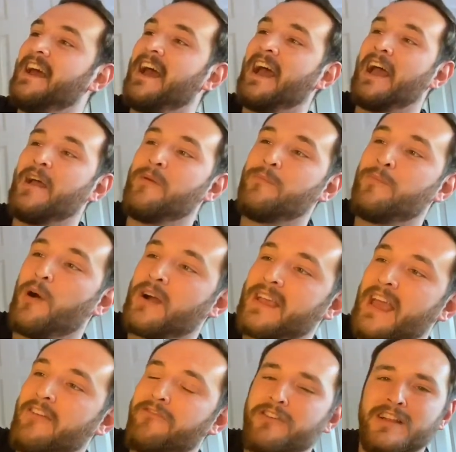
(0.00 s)
But
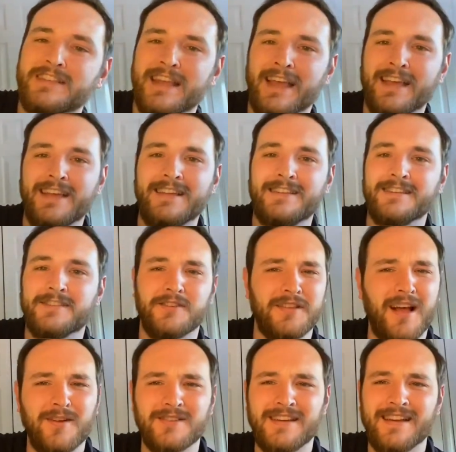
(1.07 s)
again, for its age,
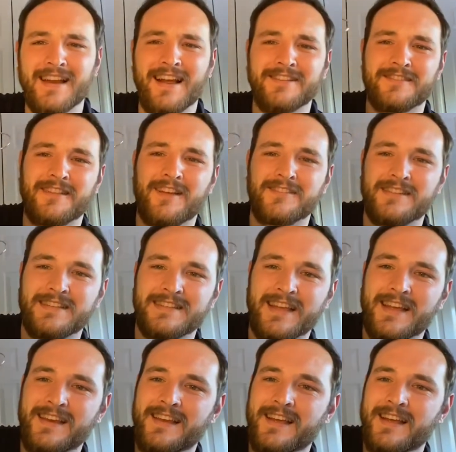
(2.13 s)

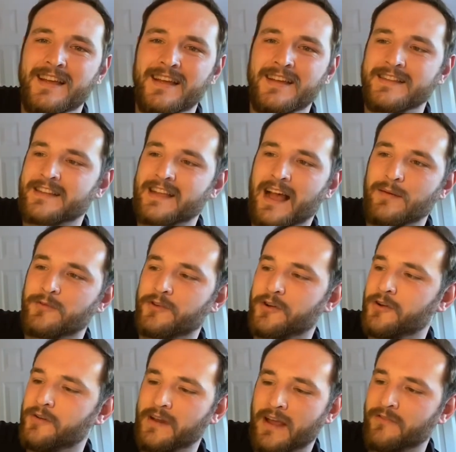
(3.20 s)
2009-2010, the
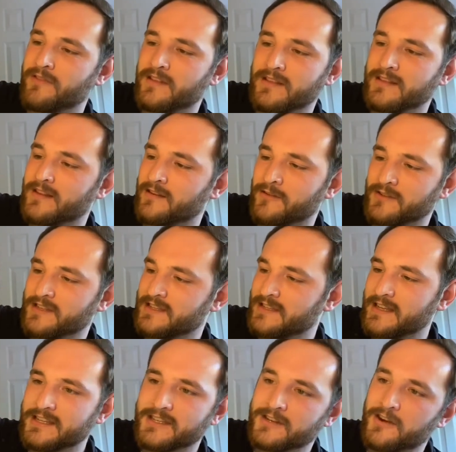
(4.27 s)
Cameroon, everything, all the
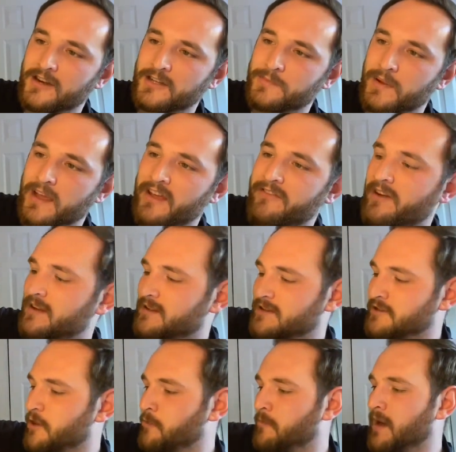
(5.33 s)
stitching on it's perfect.
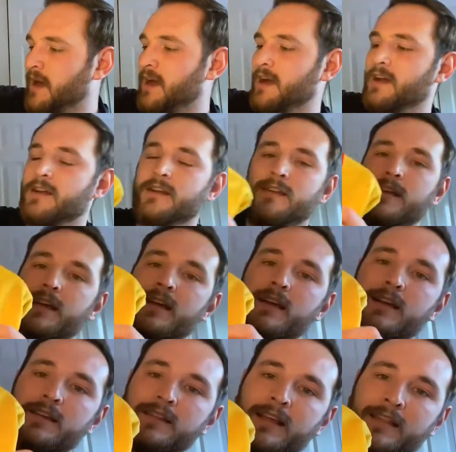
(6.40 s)
There's no marking.
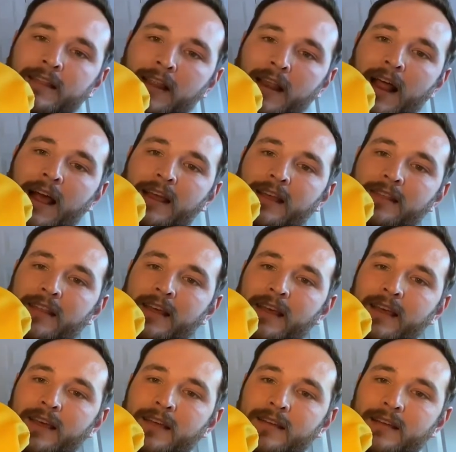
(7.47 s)
The lion
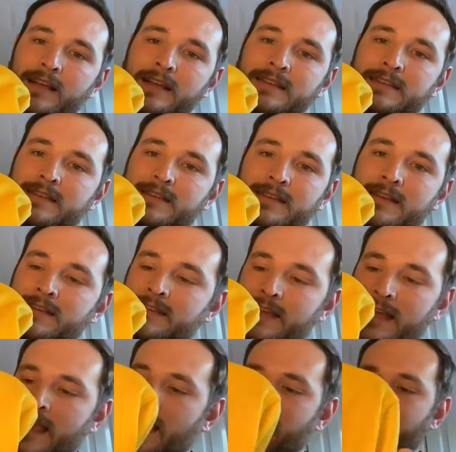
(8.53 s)
there is
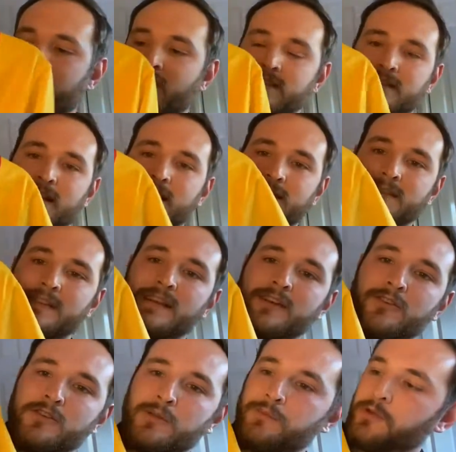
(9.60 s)
again fantastic.
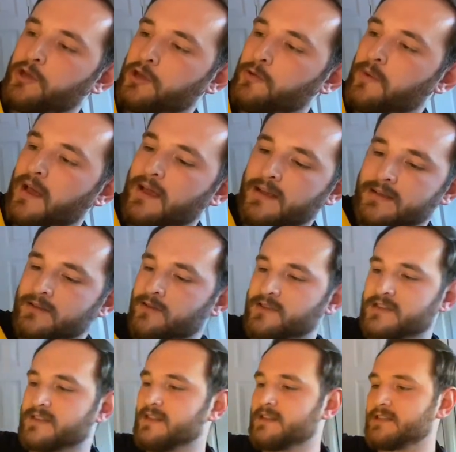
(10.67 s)
All the puma is all
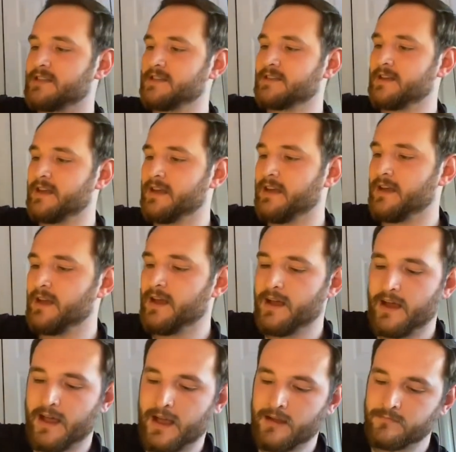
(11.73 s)
the stitchings in it.
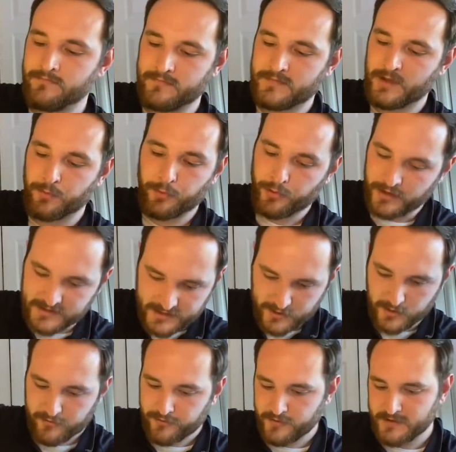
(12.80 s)
The print on
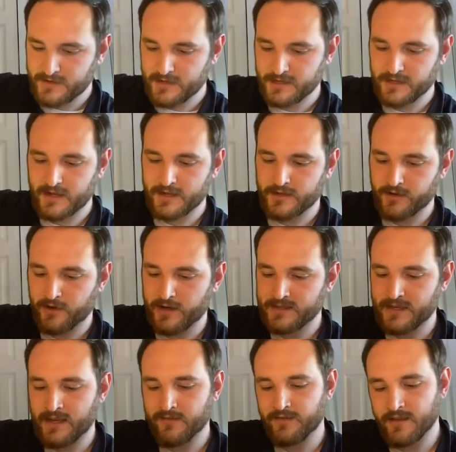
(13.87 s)
the front of the shirt's great.
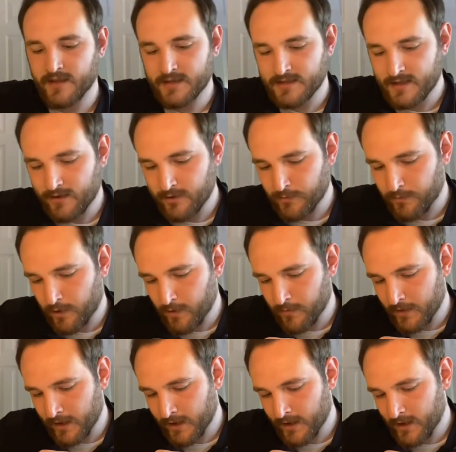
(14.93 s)
Even this down the
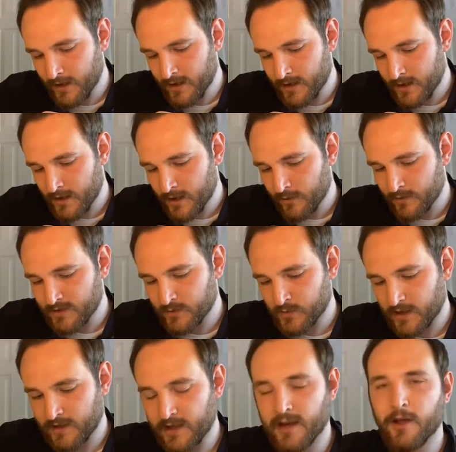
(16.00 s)
bottom here, which was
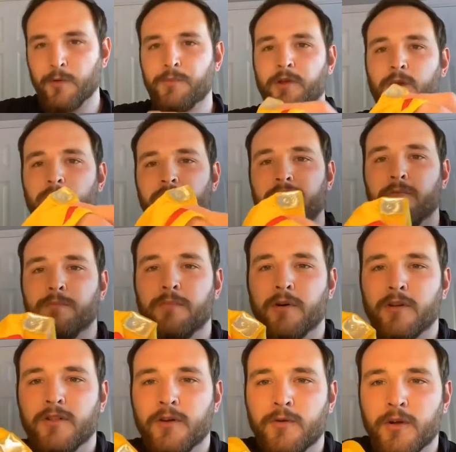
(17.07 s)
like the little Puma
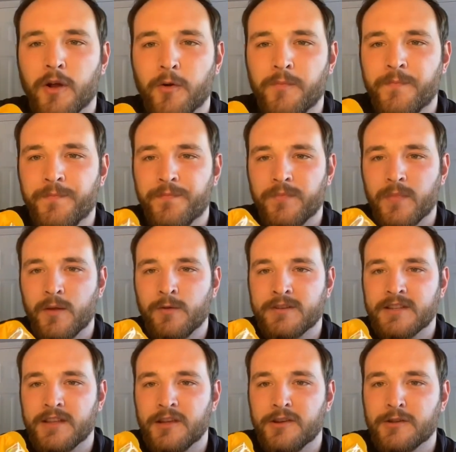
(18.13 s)
football logo,
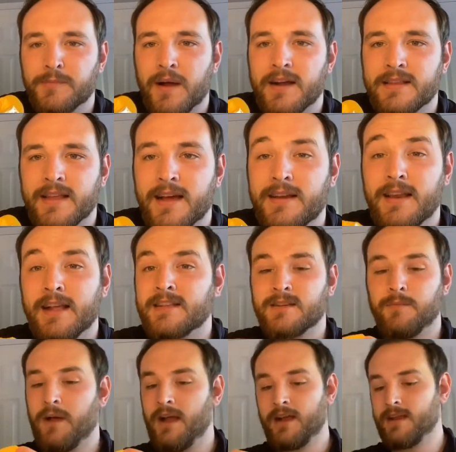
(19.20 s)
which they used back then, it's
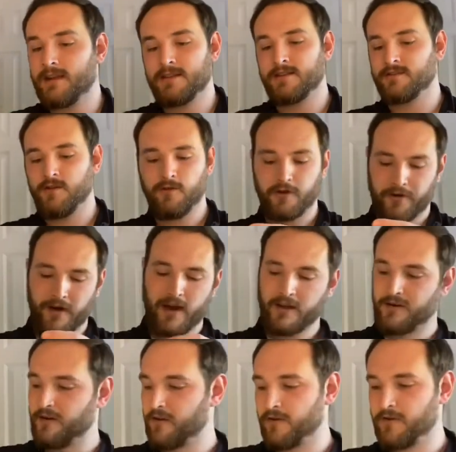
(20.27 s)
immaculate. There's no
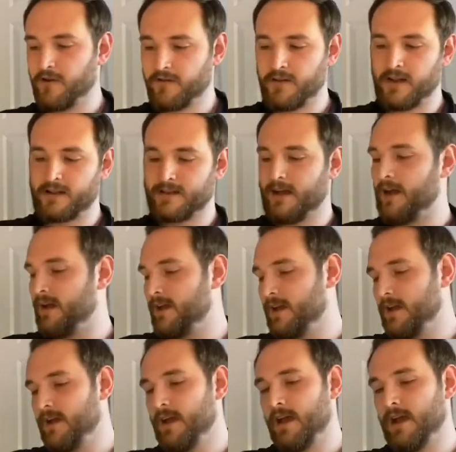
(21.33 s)
cracking on it or nothing like that.
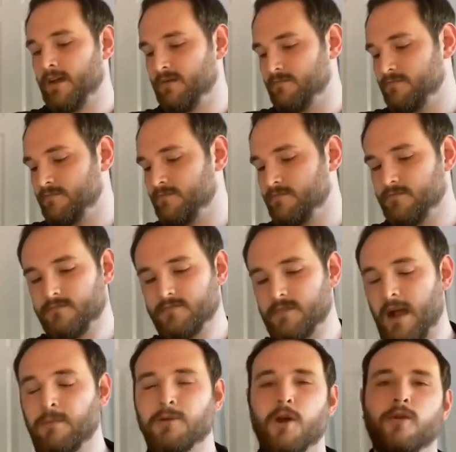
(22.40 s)

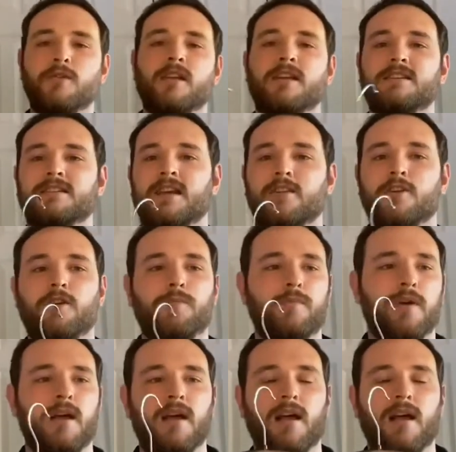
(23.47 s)
I'm going to list that up.